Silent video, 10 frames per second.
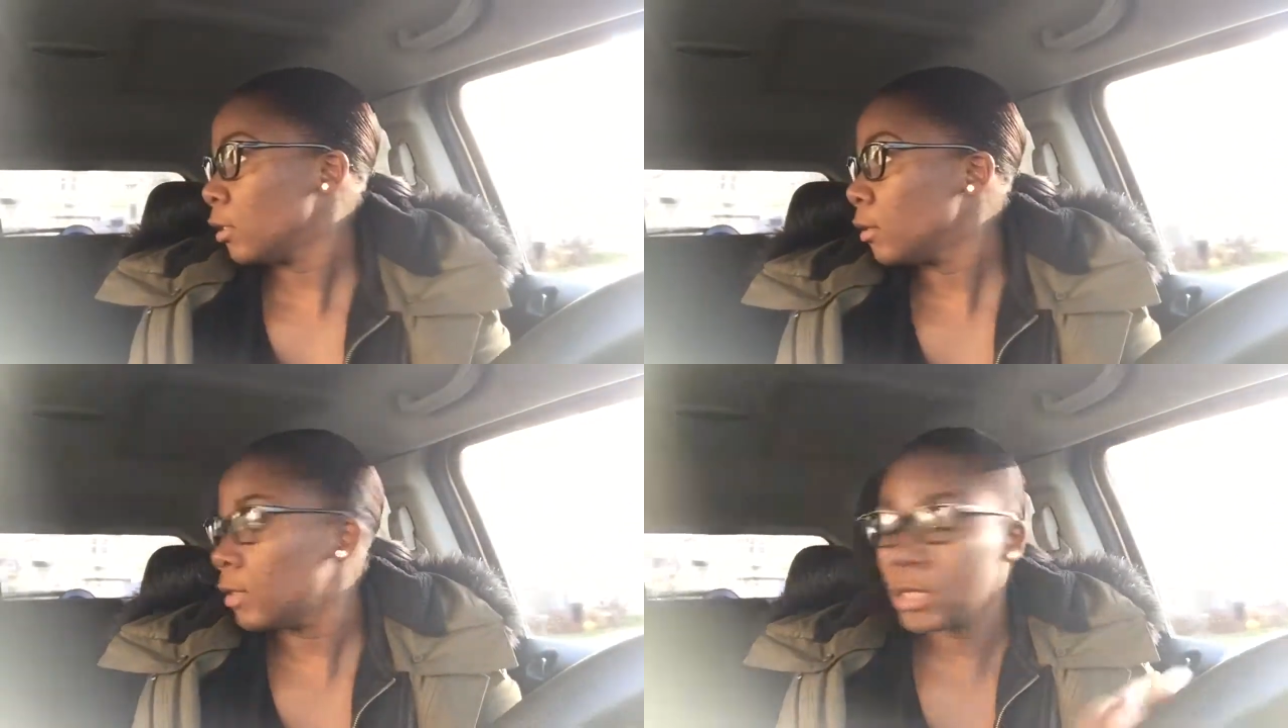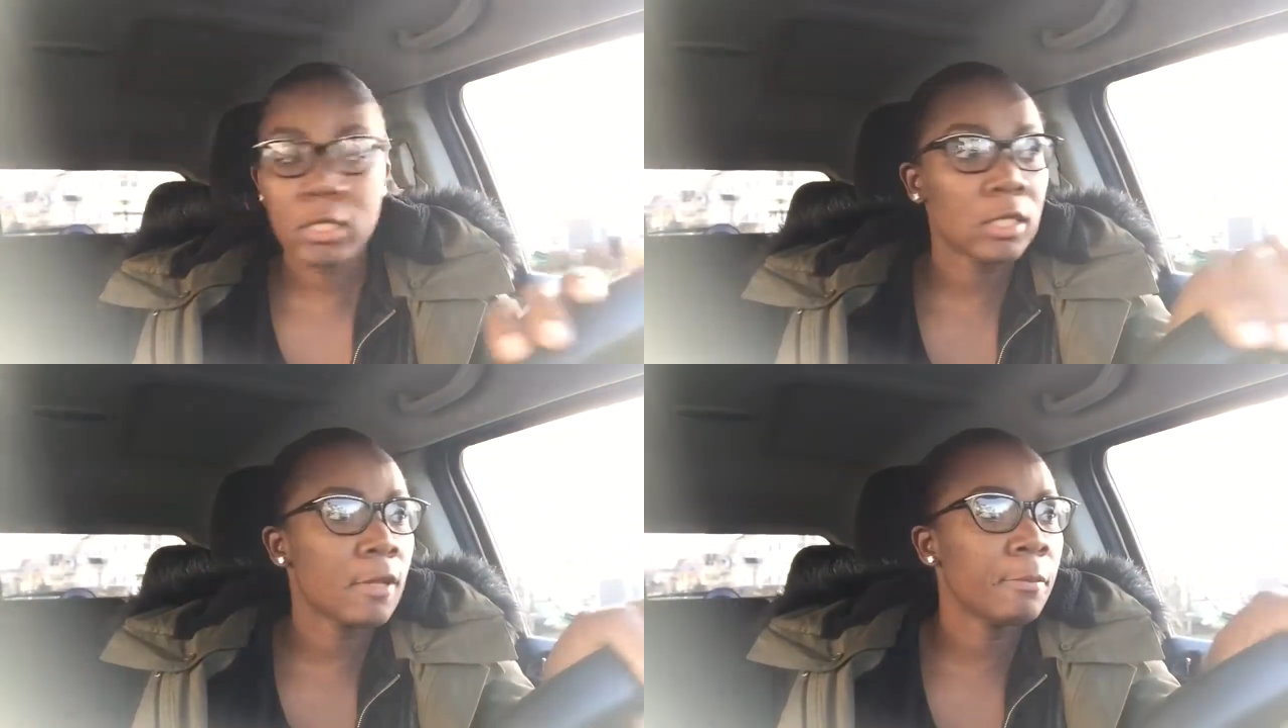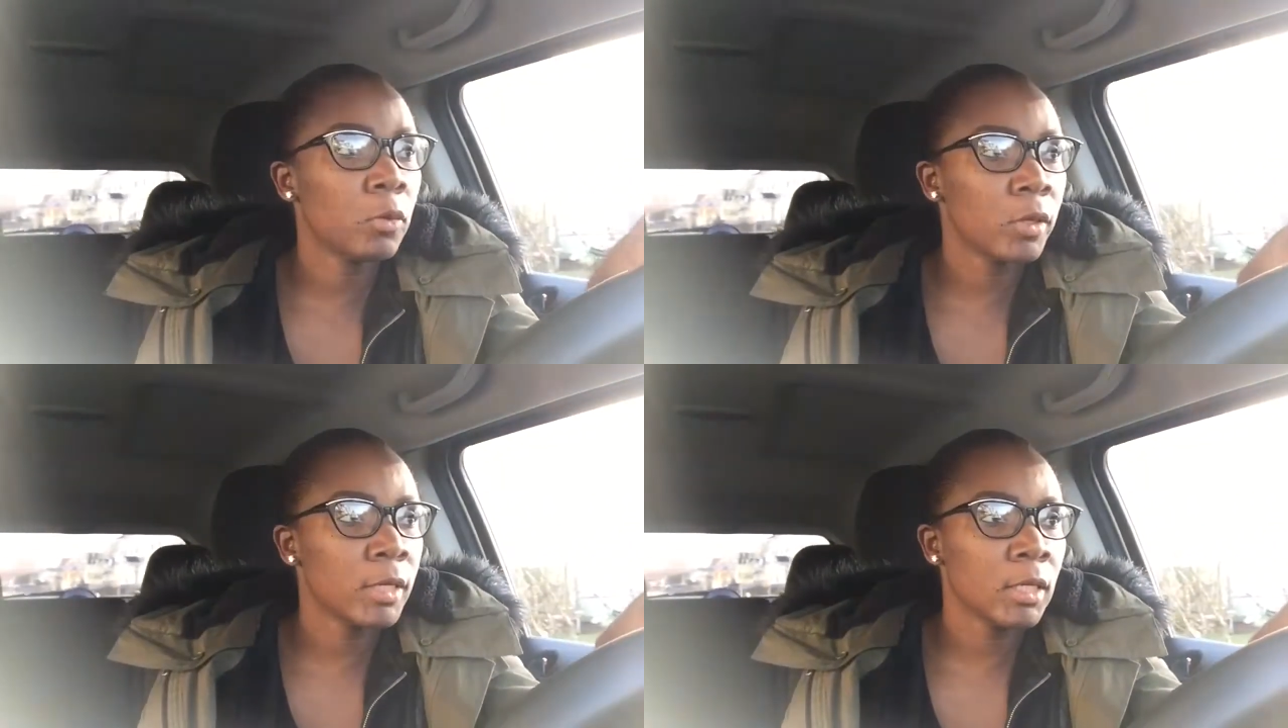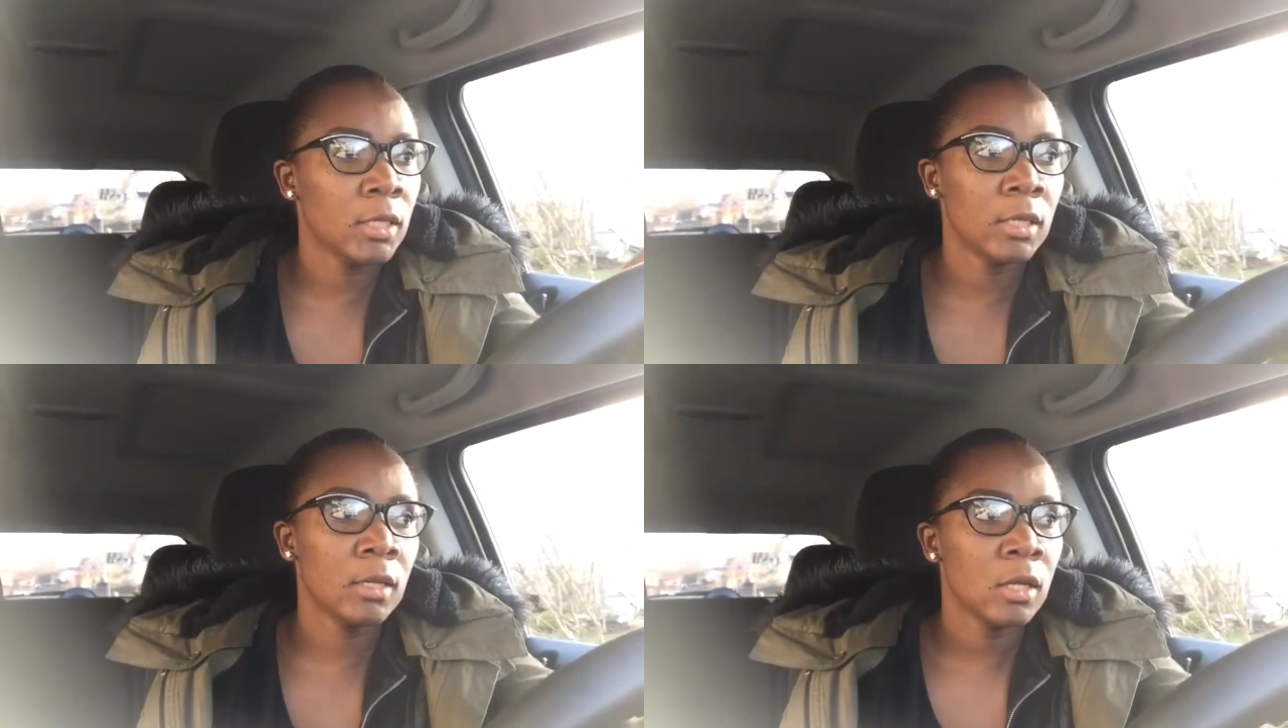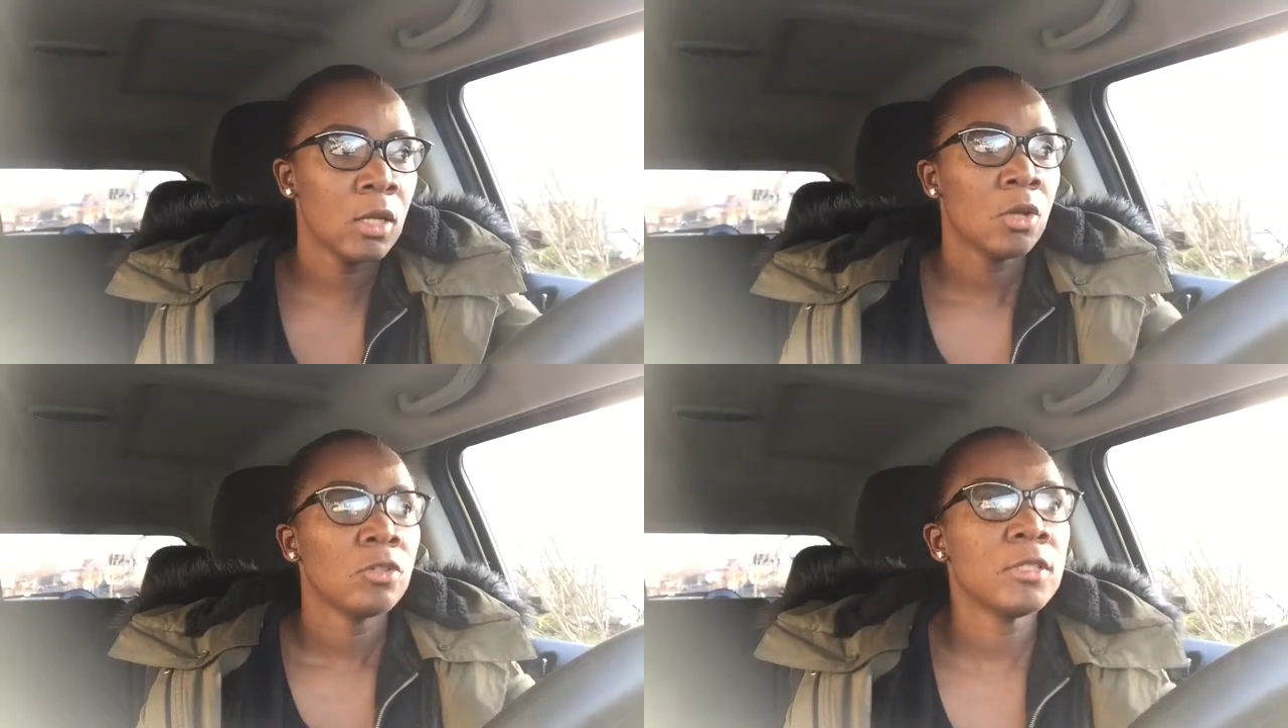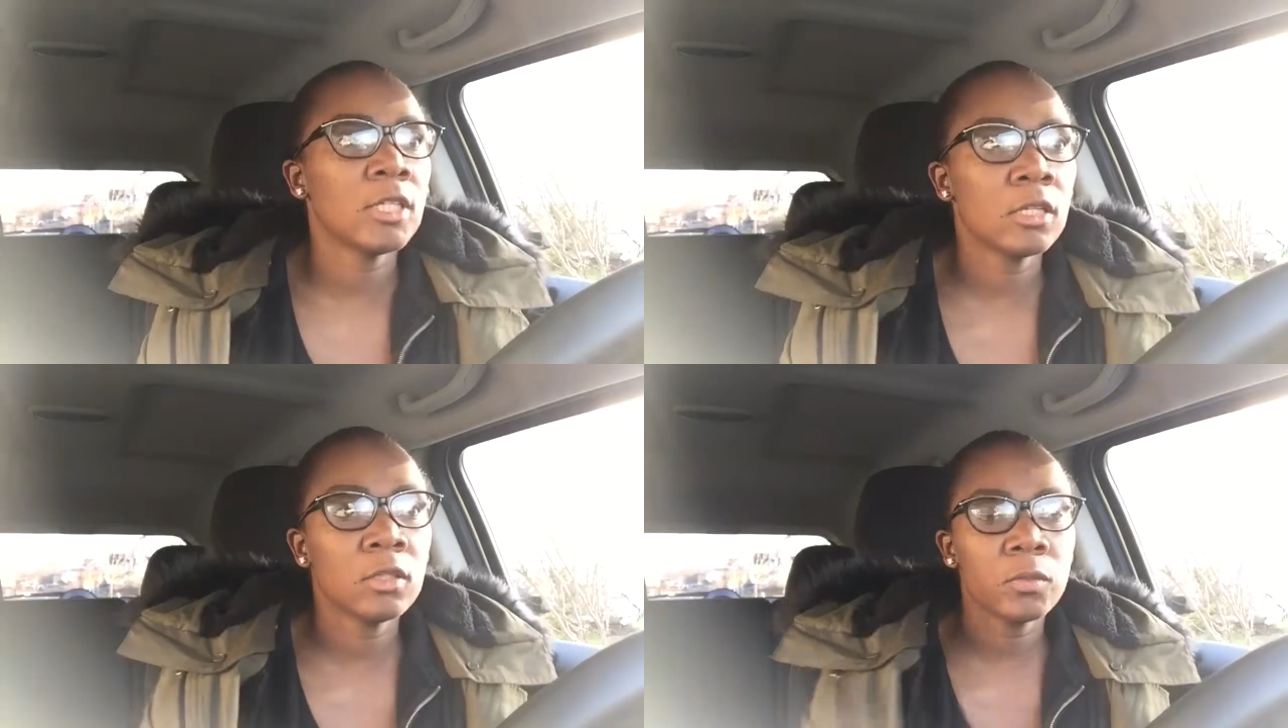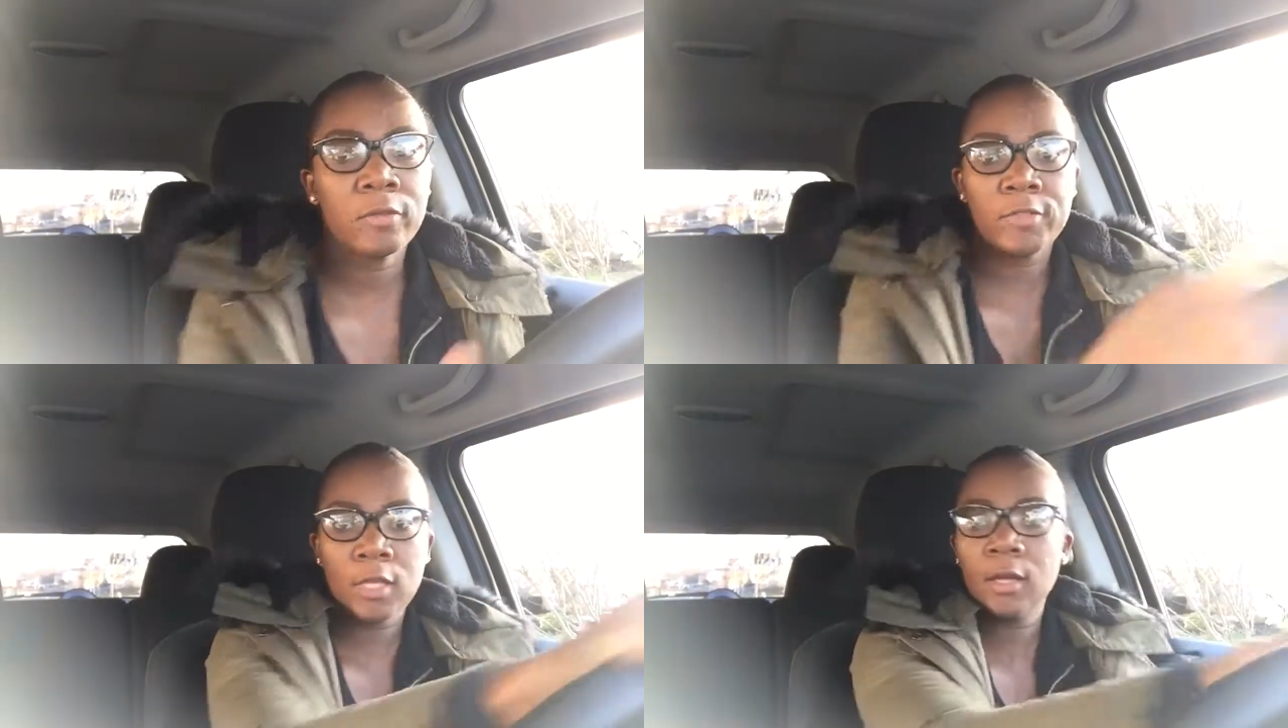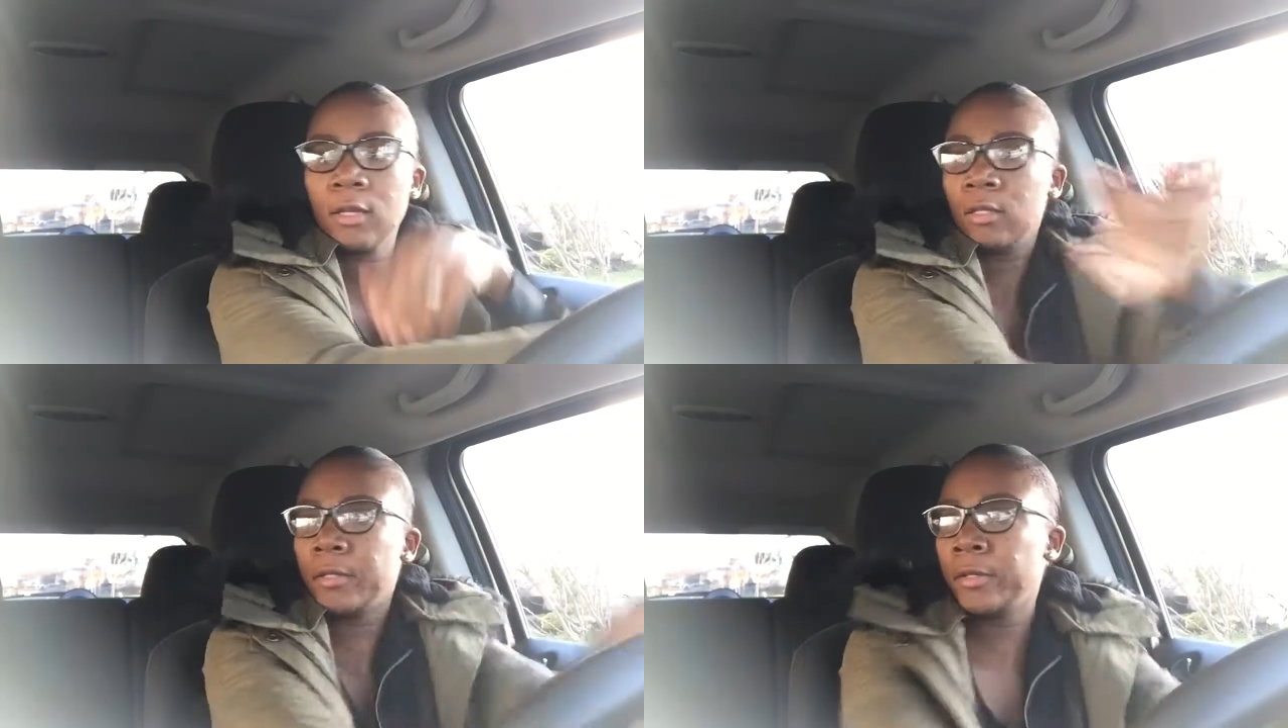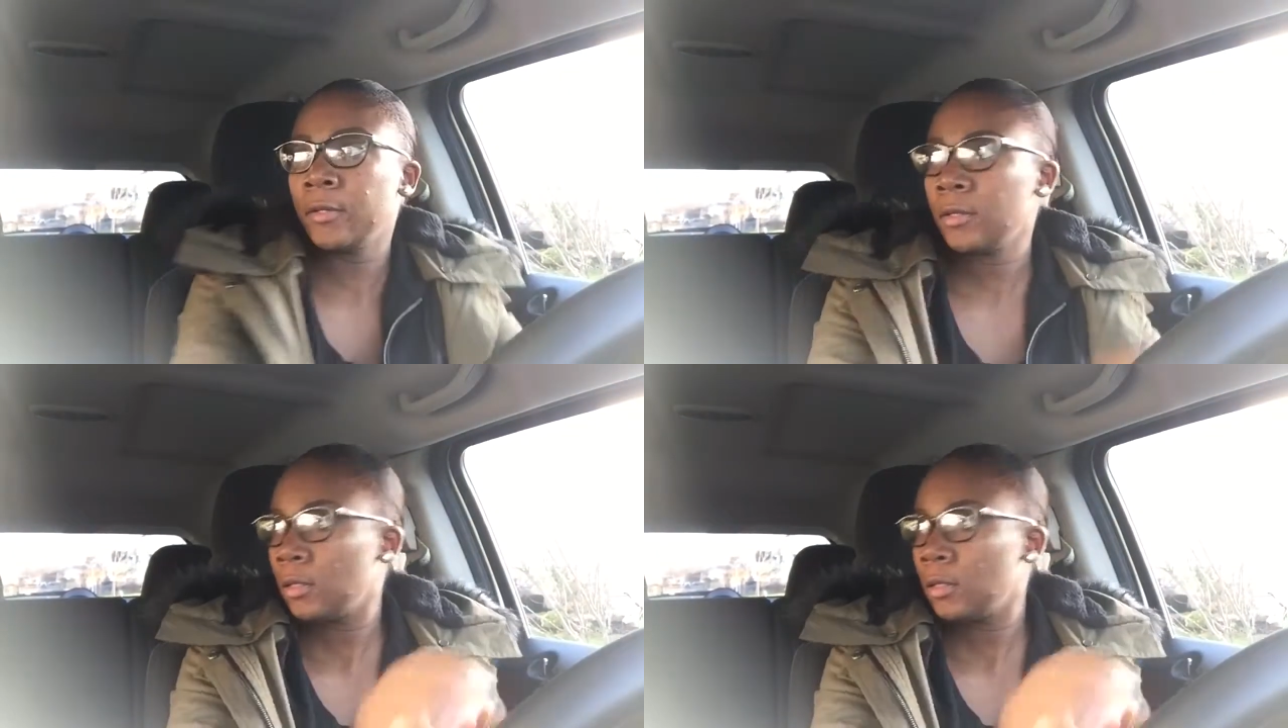this morning dealing with Tyler.